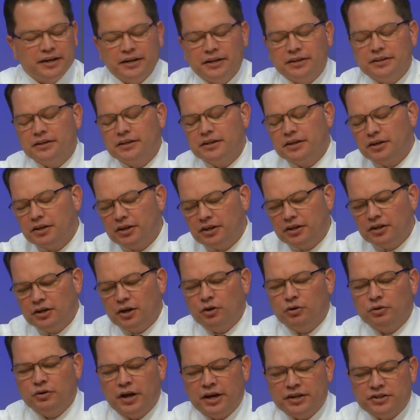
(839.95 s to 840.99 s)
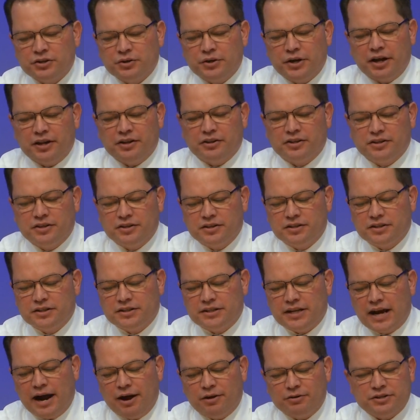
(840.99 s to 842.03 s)
And you know, as you get
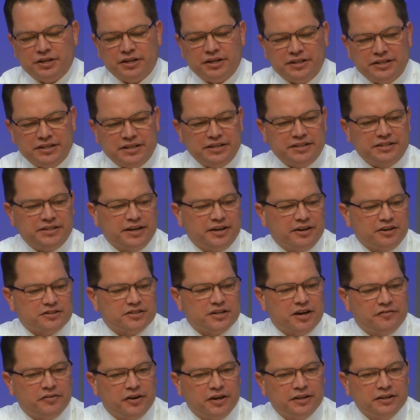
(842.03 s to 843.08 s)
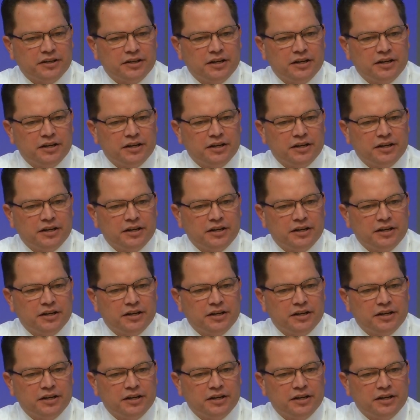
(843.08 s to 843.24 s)
down to the details of it,